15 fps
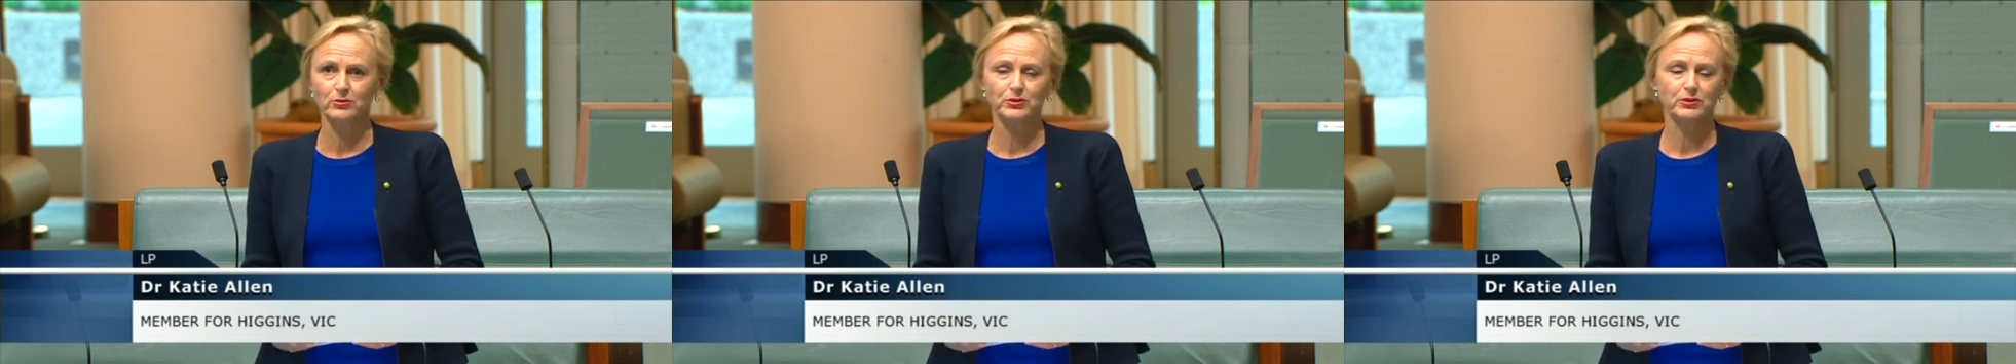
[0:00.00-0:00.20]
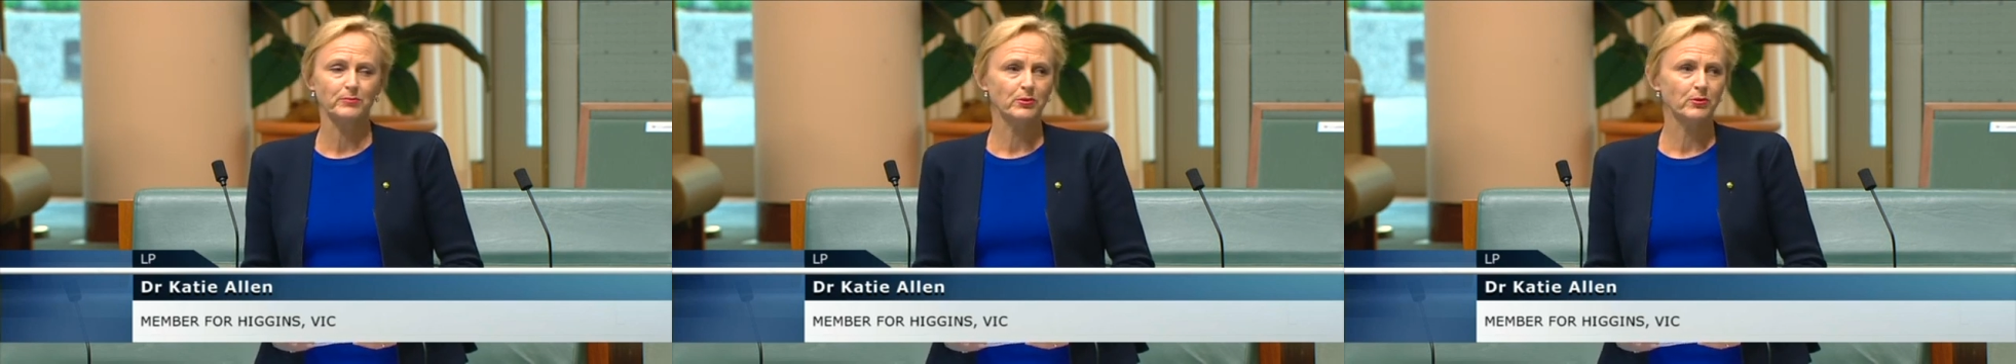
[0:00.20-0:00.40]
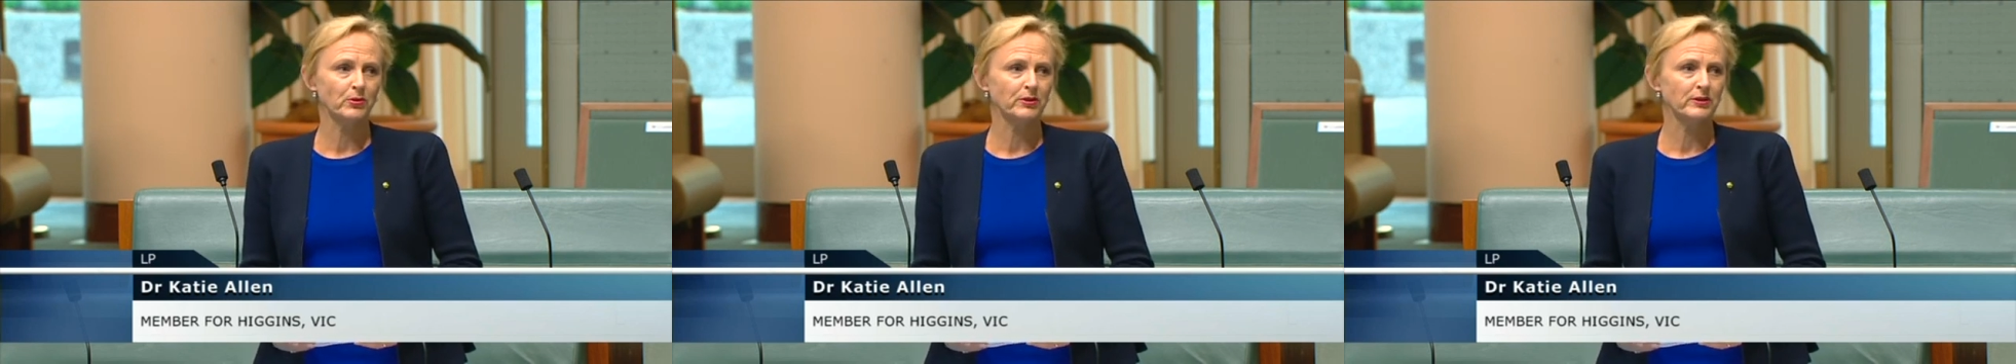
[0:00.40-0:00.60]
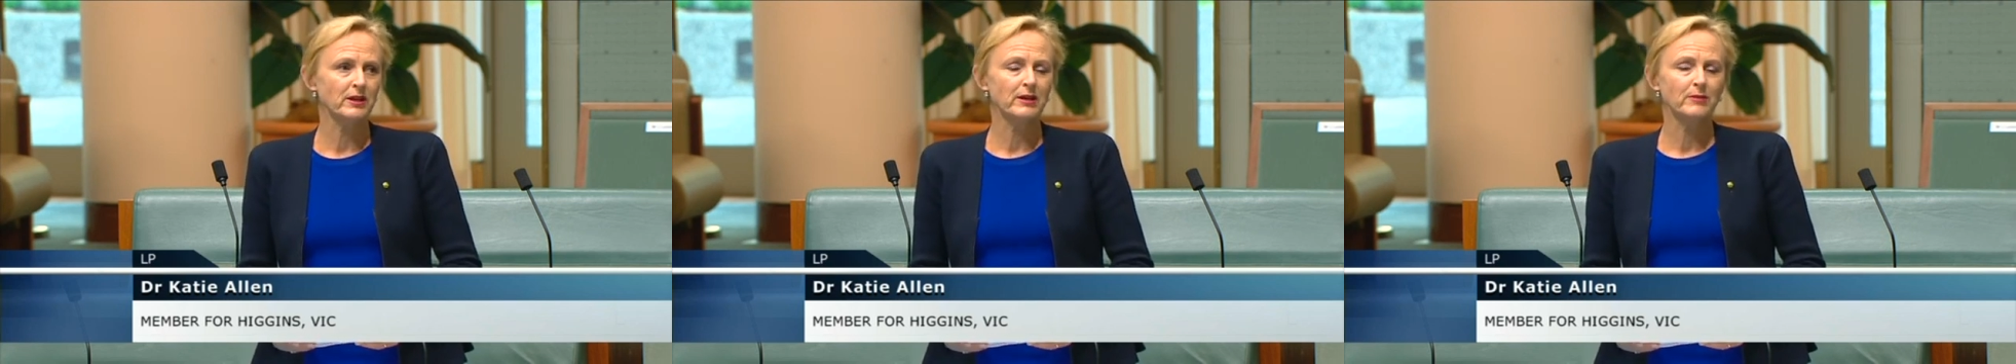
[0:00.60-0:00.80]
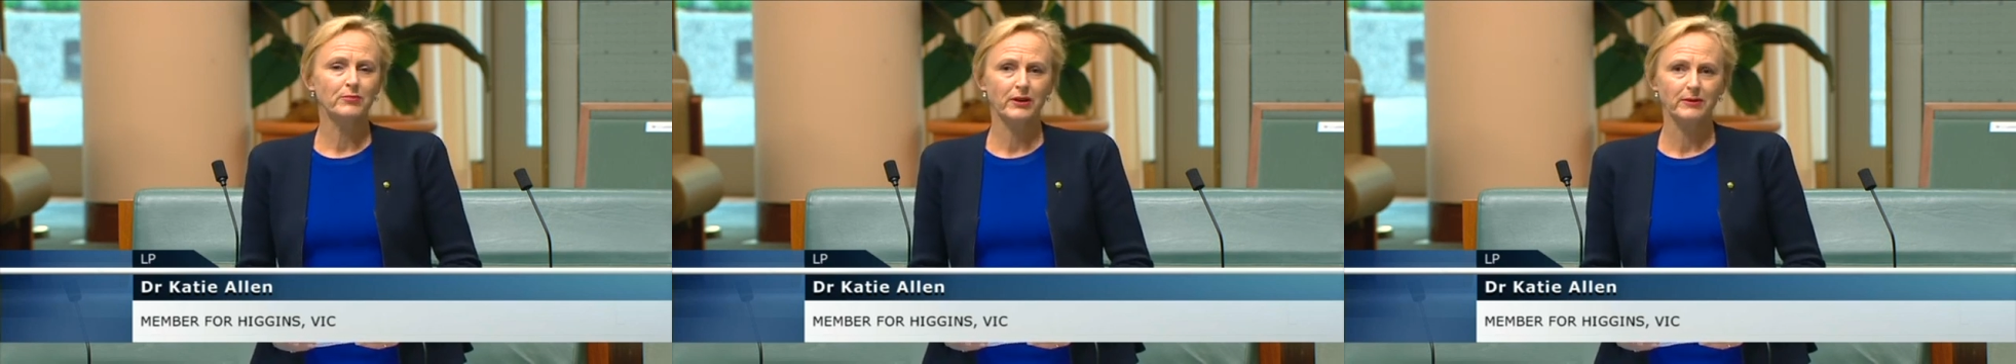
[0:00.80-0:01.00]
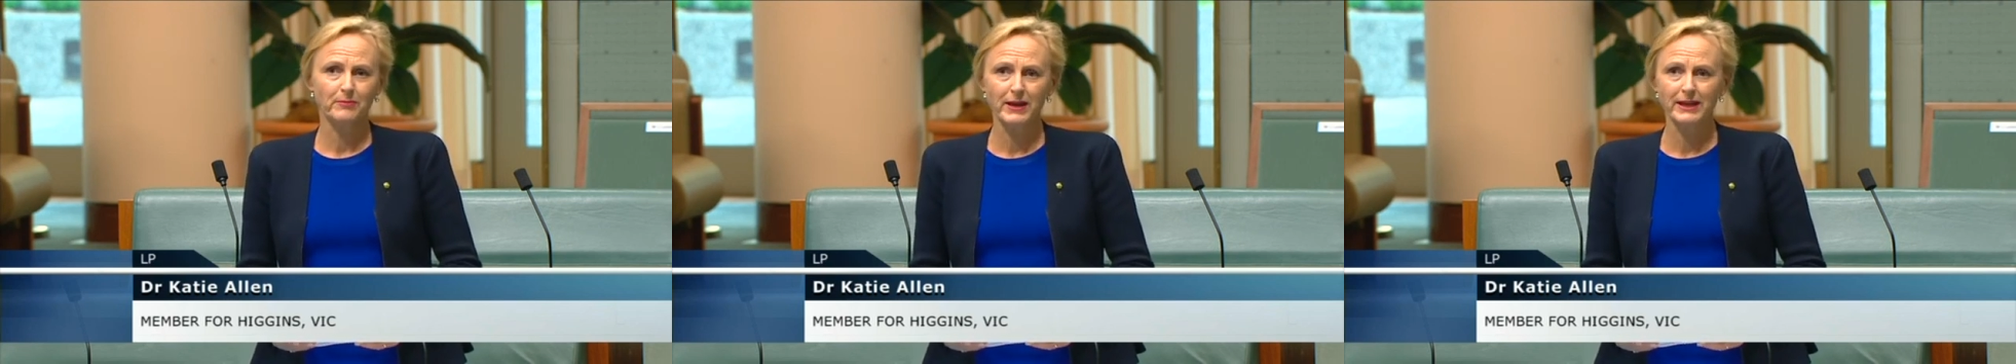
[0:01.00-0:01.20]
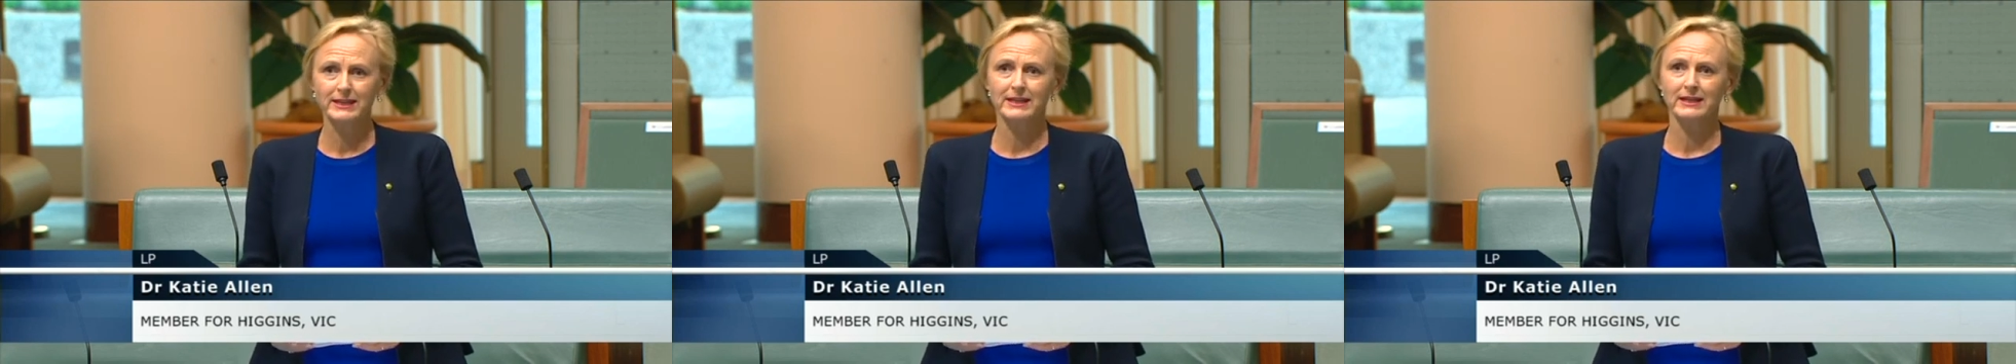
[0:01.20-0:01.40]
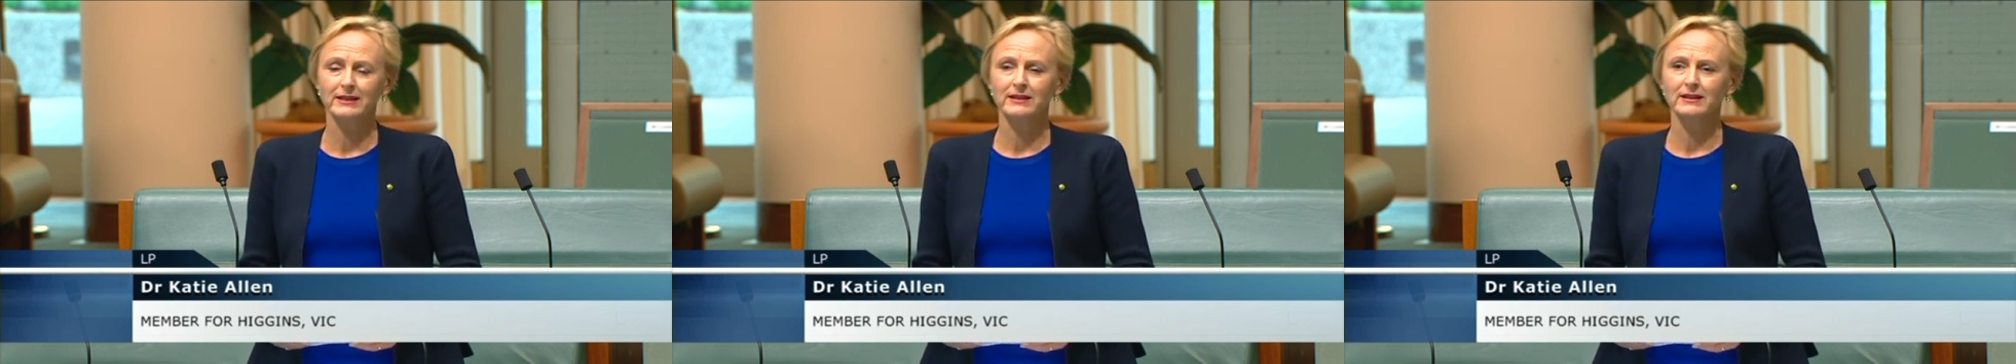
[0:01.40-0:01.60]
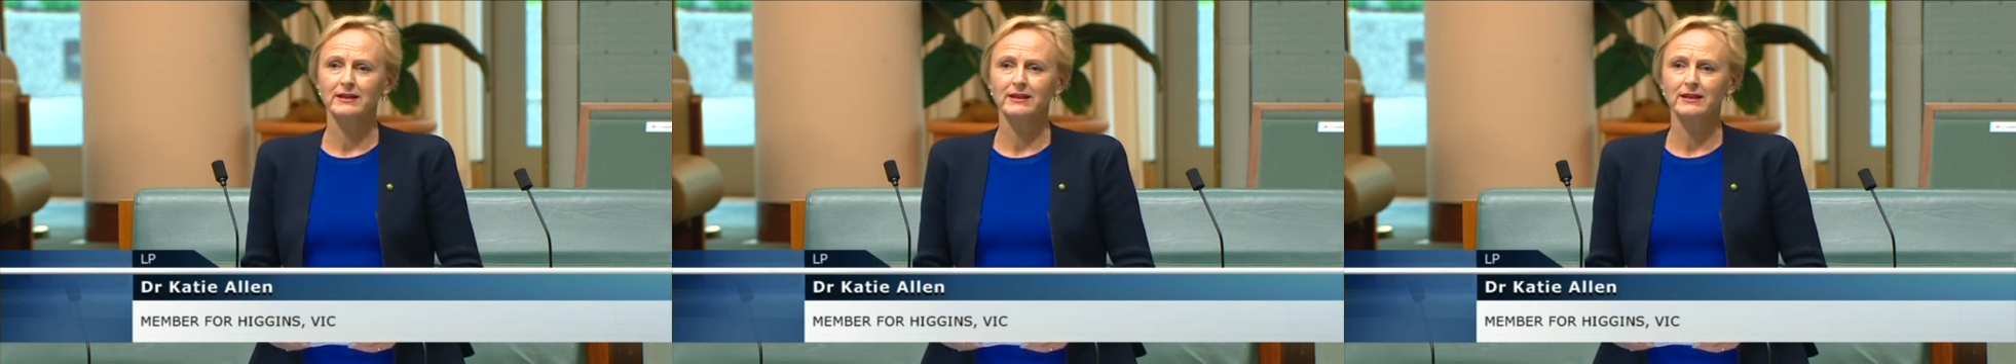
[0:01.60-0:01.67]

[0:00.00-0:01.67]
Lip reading: support, pragmatic